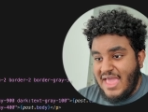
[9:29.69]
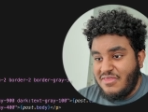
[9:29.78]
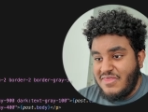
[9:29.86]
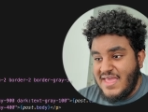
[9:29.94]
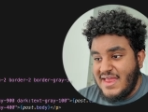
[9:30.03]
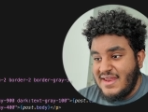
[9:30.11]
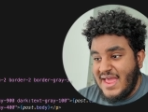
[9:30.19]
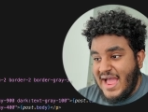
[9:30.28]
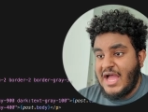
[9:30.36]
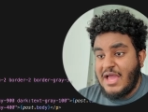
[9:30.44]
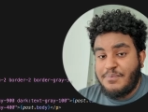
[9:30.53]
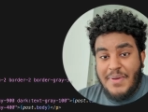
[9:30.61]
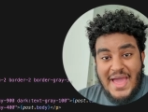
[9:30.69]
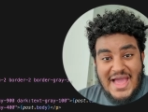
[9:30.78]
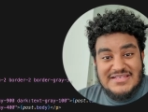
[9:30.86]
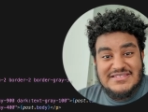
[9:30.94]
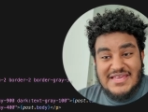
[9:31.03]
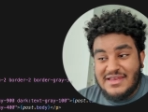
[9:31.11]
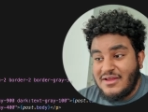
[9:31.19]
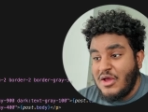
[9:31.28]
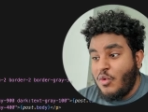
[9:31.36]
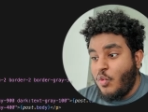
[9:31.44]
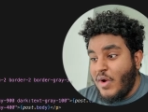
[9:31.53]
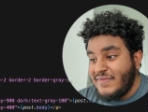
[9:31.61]
and then I pass in
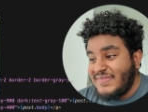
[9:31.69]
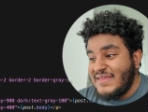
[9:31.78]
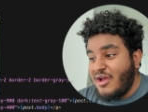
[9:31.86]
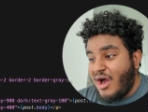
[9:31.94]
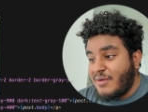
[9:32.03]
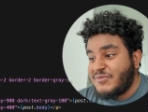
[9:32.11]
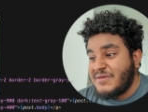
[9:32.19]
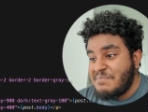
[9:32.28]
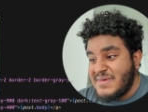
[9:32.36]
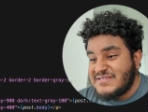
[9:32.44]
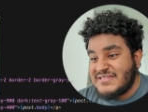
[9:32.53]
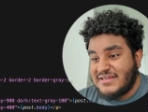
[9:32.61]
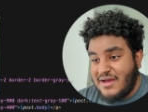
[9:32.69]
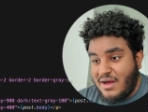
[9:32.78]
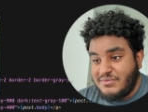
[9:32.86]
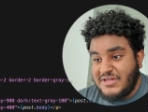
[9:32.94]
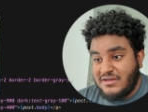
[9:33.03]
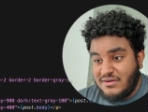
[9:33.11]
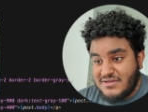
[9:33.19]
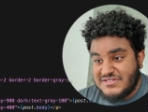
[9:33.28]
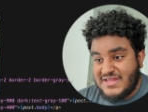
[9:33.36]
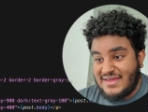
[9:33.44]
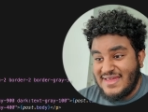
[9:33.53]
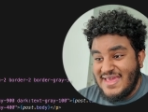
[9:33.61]
what the optimistic update
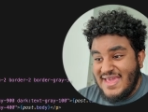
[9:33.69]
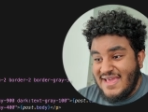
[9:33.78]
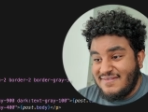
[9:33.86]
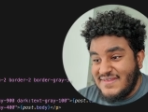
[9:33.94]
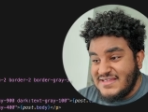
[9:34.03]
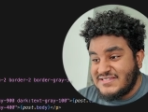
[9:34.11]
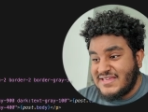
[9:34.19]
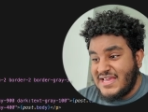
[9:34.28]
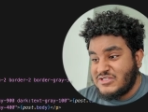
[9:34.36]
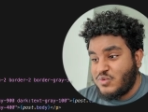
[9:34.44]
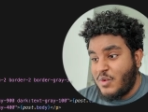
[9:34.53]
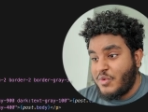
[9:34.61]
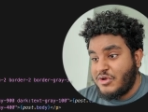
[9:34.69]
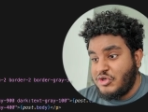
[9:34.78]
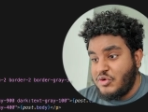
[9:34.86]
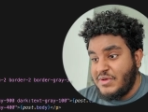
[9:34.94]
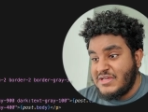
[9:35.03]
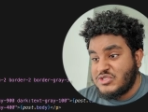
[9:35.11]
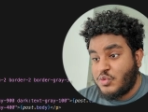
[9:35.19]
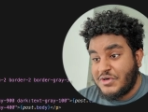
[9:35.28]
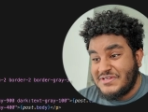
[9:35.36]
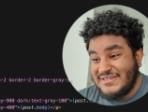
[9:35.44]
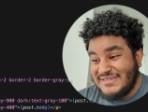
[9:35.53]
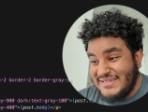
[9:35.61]
looks like. In this case, what we're doing is
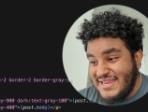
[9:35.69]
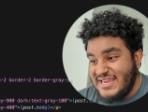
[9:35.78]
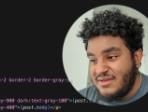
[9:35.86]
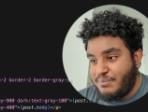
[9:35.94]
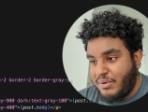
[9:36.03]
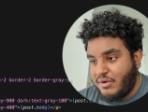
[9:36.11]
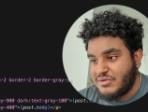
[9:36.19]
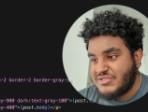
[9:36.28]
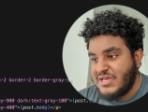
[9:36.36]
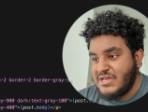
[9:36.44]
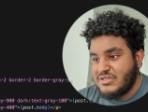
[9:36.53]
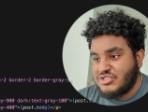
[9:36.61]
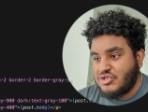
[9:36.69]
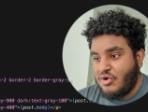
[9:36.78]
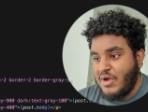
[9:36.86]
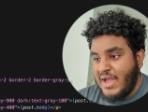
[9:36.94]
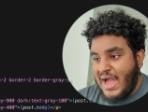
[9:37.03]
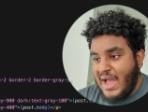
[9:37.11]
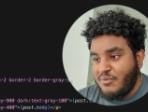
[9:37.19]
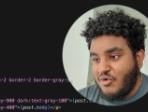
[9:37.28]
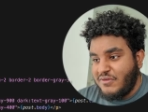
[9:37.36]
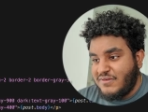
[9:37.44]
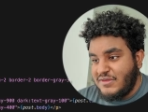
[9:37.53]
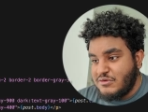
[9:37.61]
we're deleting posts, so I'm
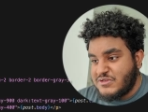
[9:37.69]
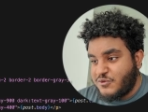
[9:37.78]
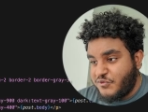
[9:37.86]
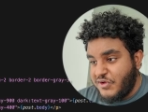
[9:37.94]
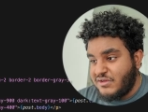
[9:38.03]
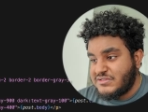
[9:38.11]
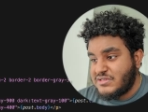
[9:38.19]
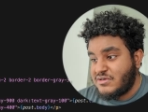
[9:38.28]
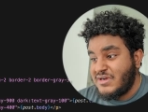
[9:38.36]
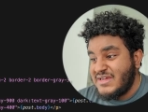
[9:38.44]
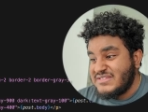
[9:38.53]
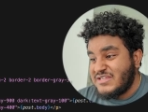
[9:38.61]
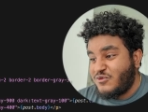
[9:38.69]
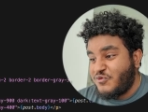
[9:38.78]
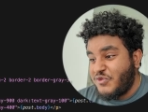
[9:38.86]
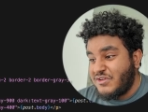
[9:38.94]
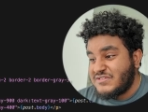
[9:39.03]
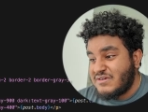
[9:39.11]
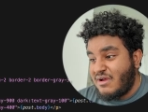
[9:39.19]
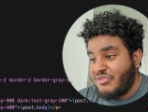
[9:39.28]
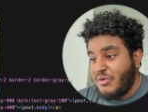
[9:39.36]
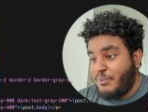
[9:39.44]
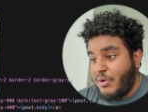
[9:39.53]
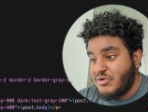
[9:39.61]
going to use filter to filter
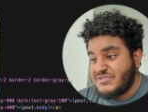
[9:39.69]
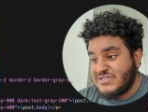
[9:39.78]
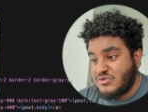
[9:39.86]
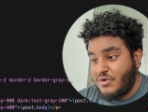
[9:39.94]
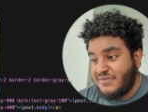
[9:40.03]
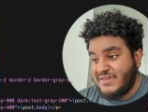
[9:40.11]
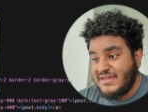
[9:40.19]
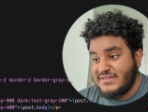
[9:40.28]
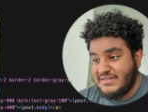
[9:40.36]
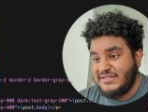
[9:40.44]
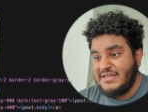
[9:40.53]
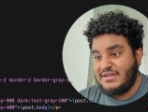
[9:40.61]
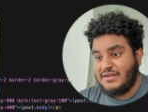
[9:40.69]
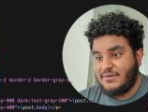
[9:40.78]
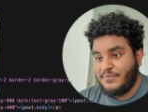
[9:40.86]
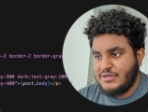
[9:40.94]
out the post that's going to get deleted.